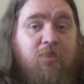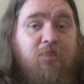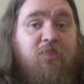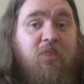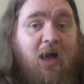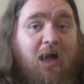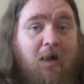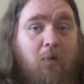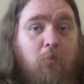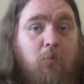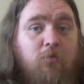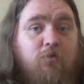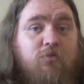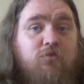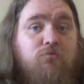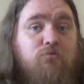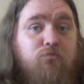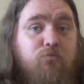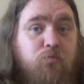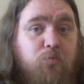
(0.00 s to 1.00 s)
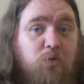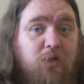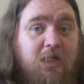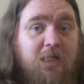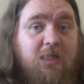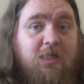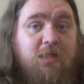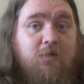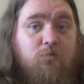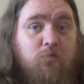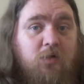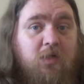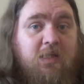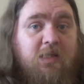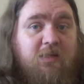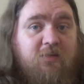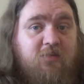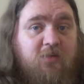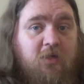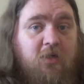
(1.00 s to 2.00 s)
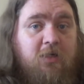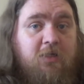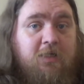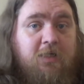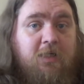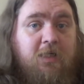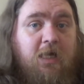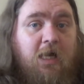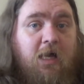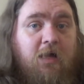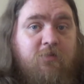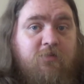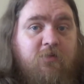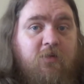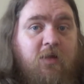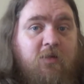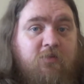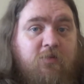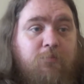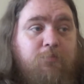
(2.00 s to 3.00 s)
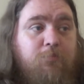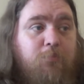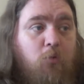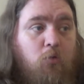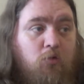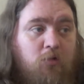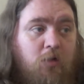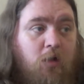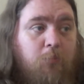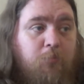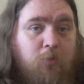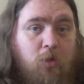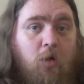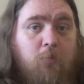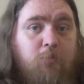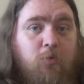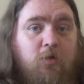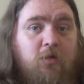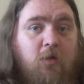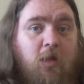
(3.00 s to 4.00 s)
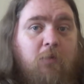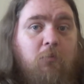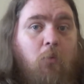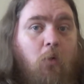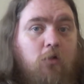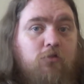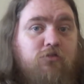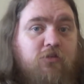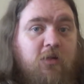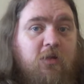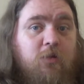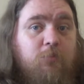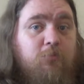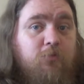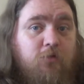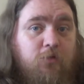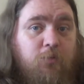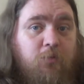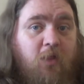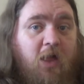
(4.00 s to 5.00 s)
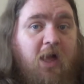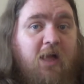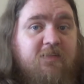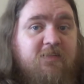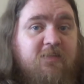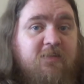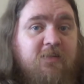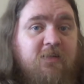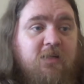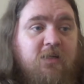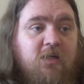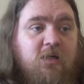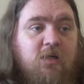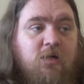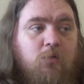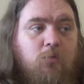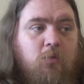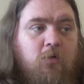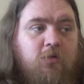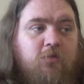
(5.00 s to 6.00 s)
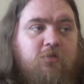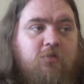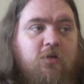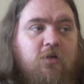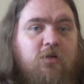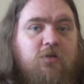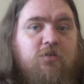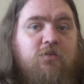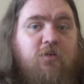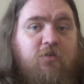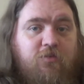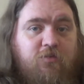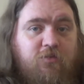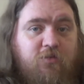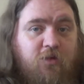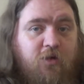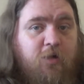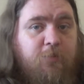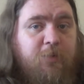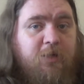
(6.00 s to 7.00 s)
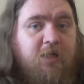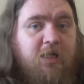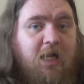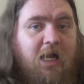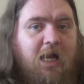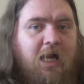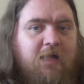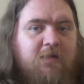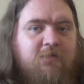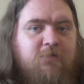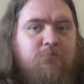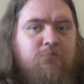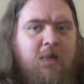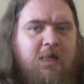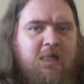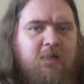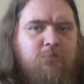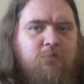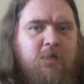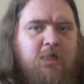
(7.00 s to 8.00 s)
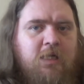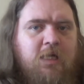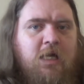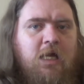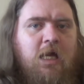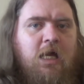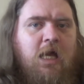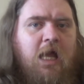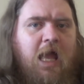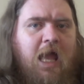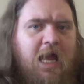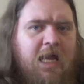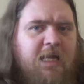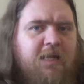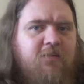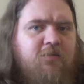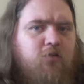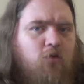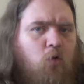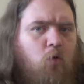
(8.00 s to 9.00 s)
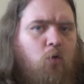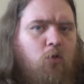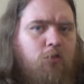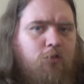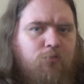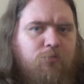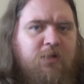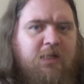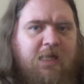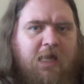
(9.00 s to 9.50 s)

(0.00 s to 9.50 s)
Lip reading: That was really, really turning as a plot point. Like, watching them do that was disturbing and made me hate all three